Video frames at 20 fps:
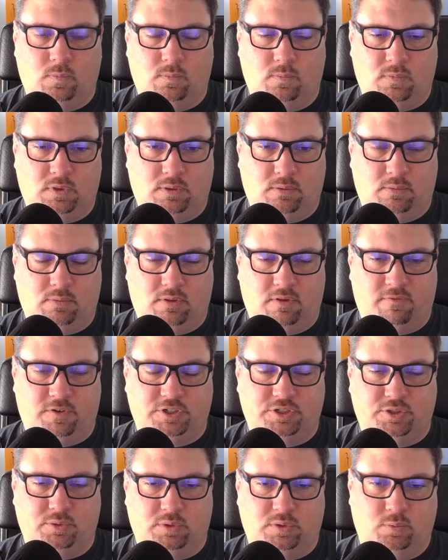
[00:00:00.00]
The
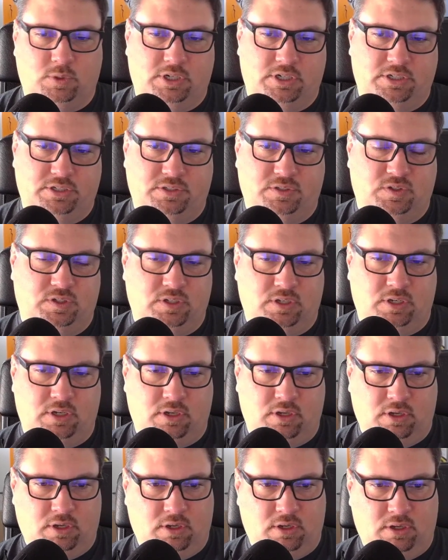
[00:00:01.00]
first one was
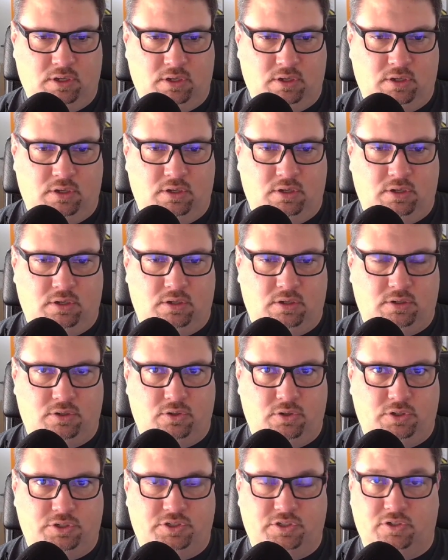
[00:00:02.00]

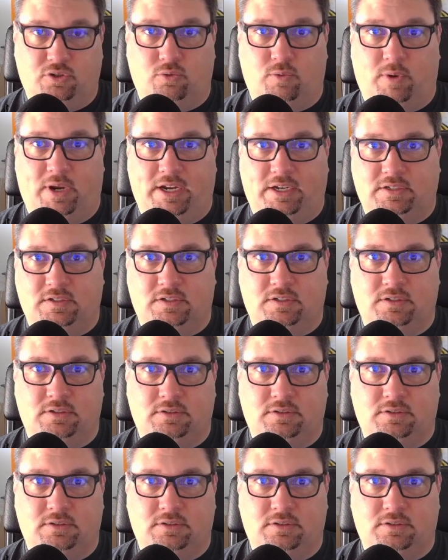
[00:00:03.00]
Good to Great.